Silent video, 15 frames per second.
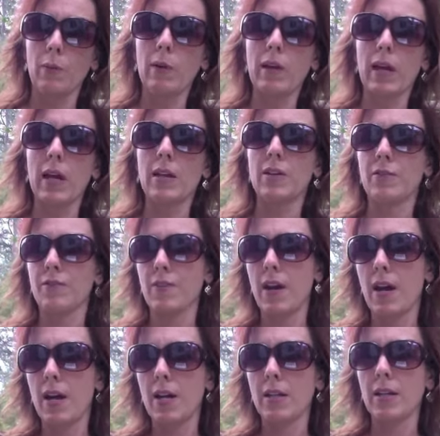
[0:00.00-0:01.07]
we can
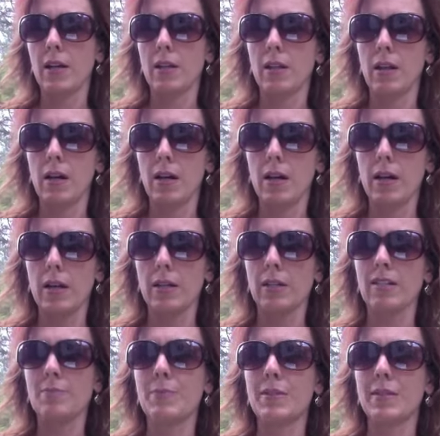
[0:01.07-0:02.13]
define a line
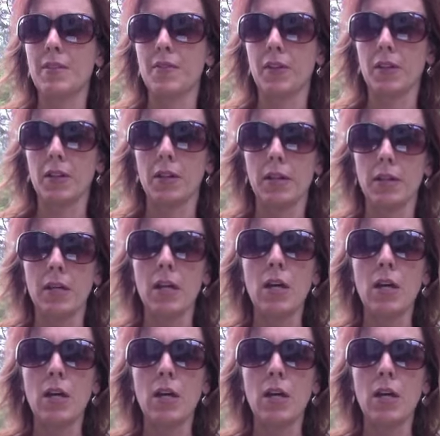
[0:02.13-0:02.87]
specifically.